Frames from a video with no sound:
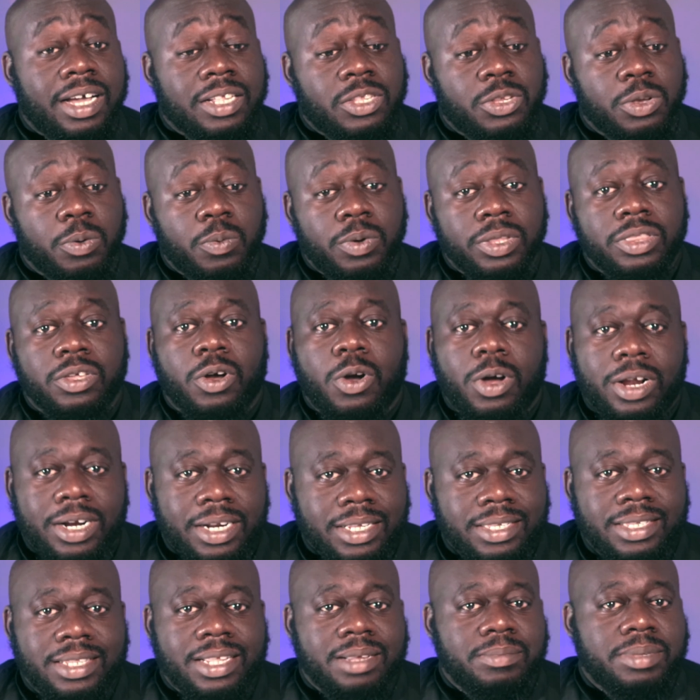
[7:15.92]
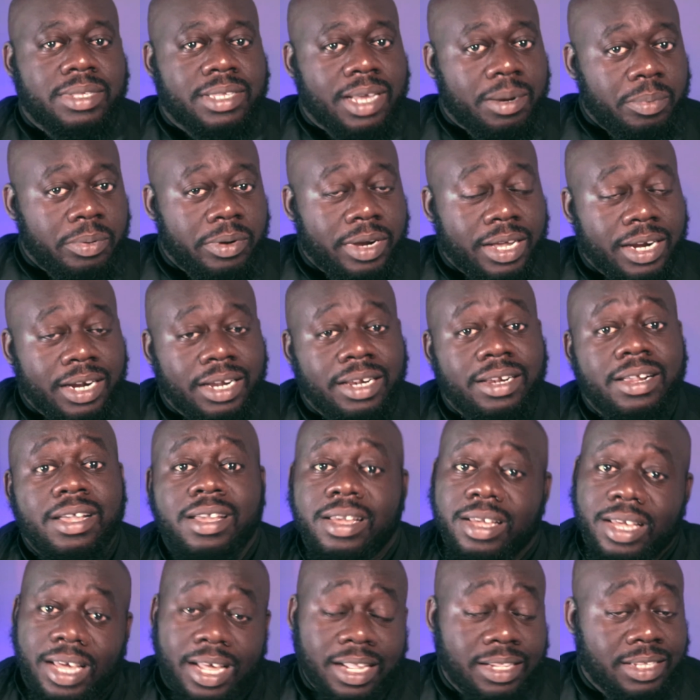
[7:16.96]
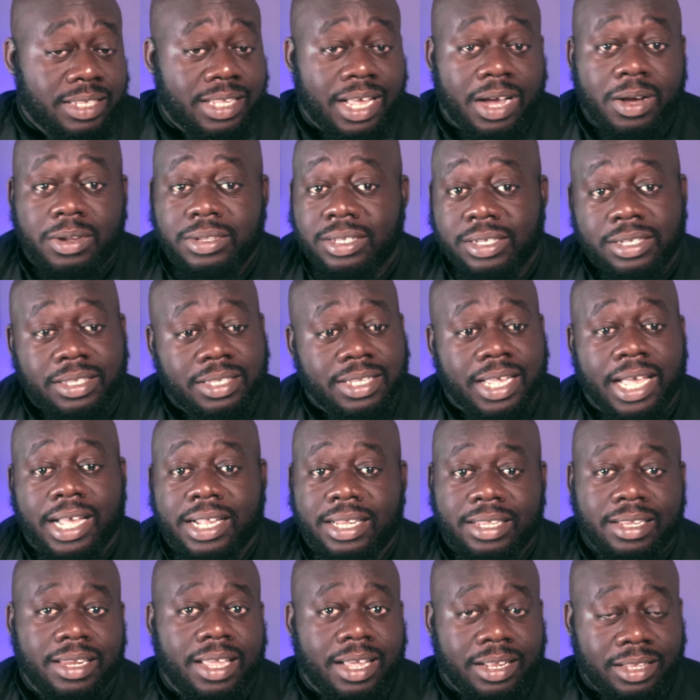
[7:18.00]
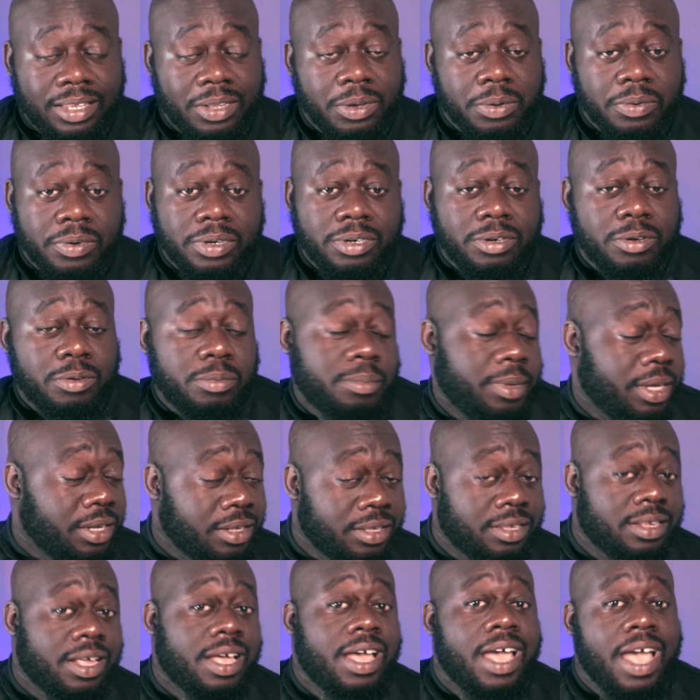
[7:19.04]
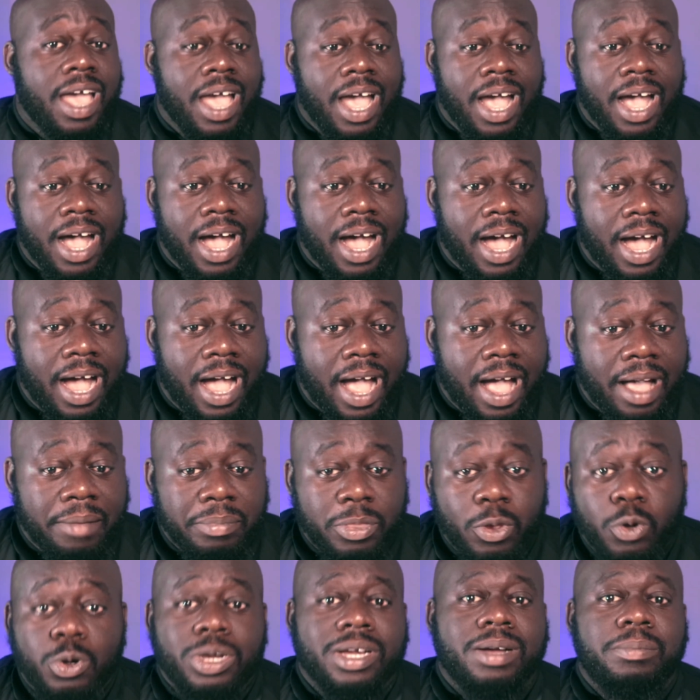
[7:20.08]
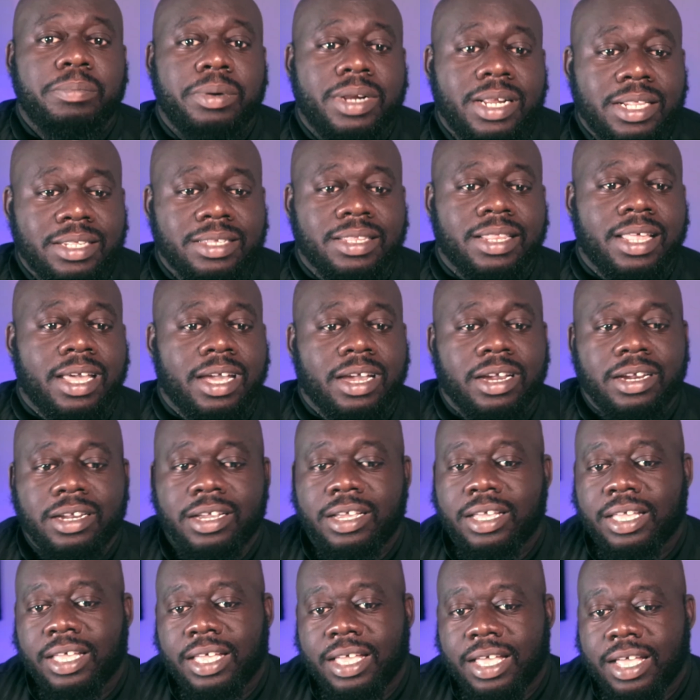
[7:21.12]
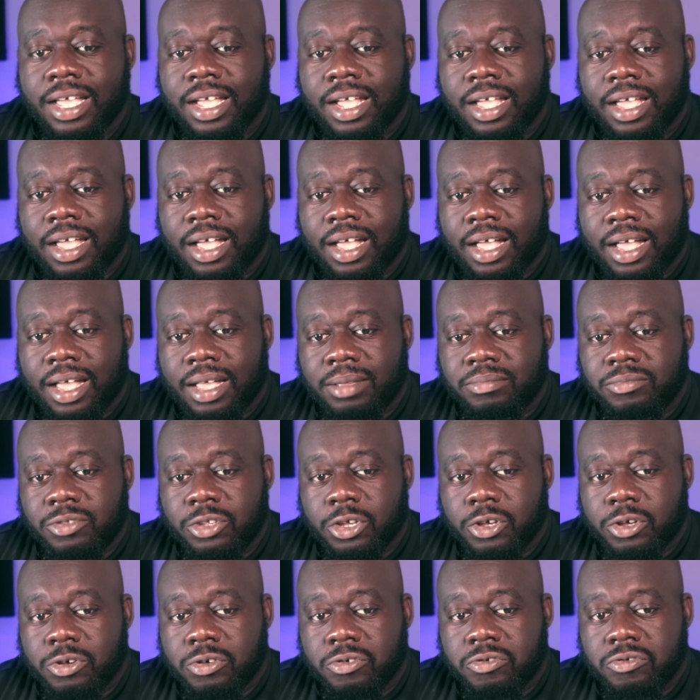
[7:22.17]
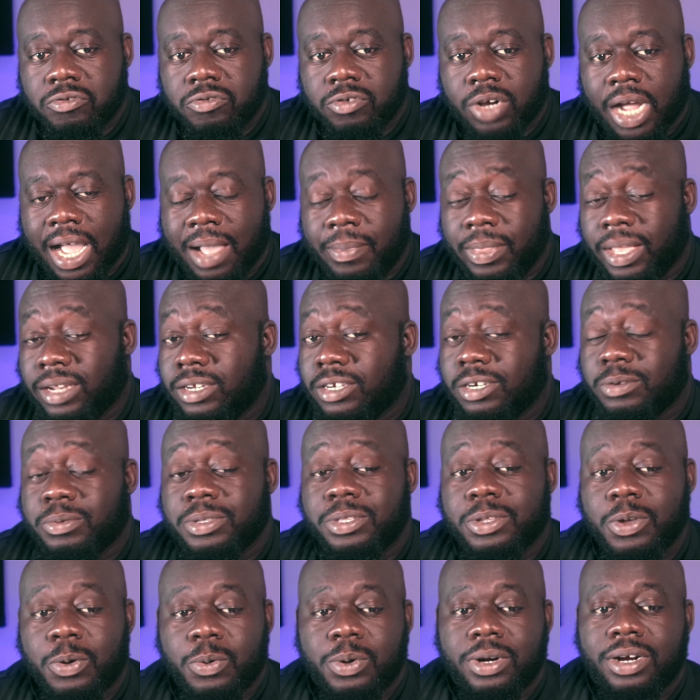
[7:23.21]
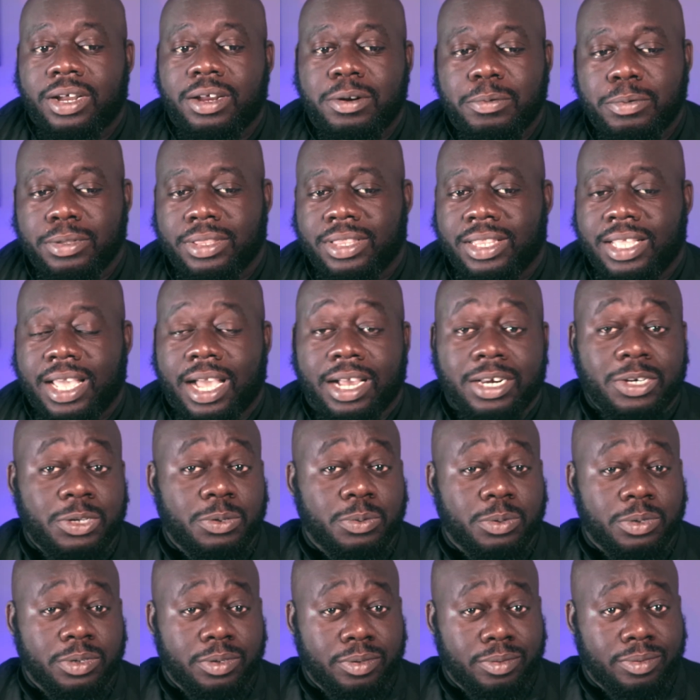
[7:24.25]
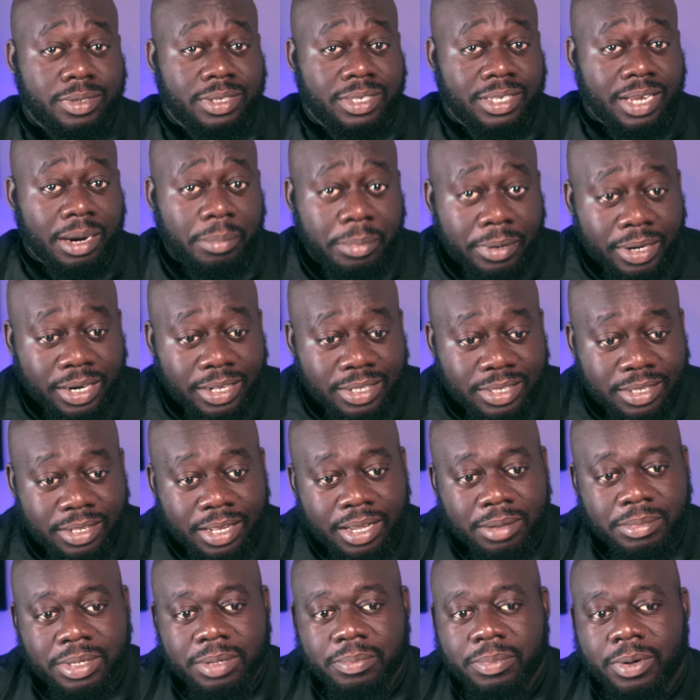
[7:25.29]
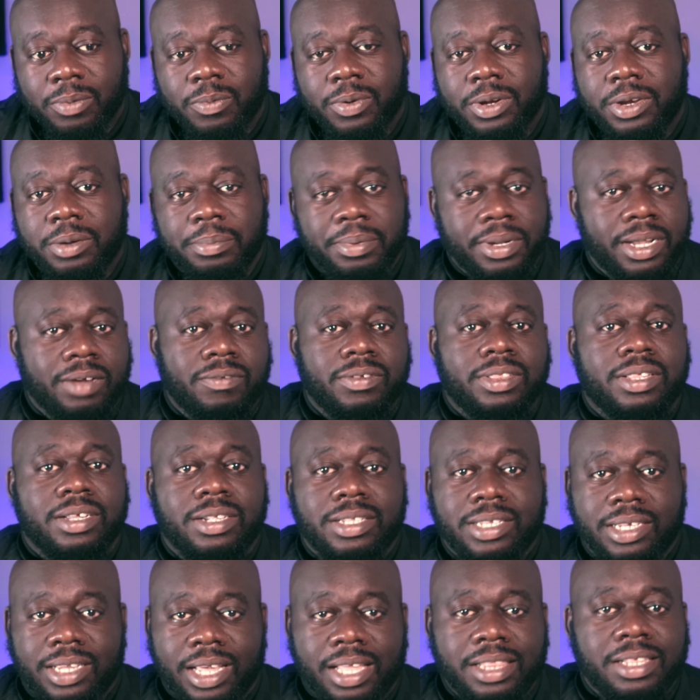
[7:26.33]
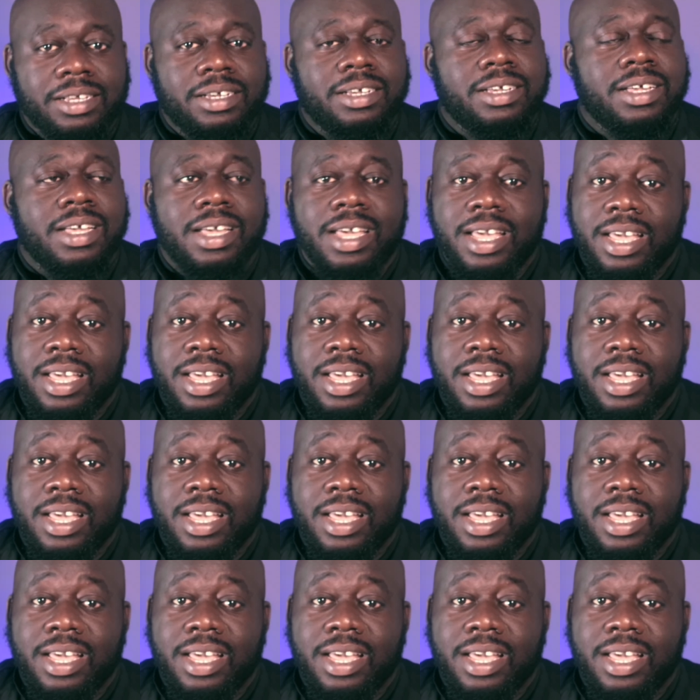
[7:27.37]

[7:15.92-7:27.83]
right, so with all the stems separated, it sounds exactly like the original mix. Um, no complaints there. Um, so I'm not sure what's going on with the actual separated stems, but when you play everything together,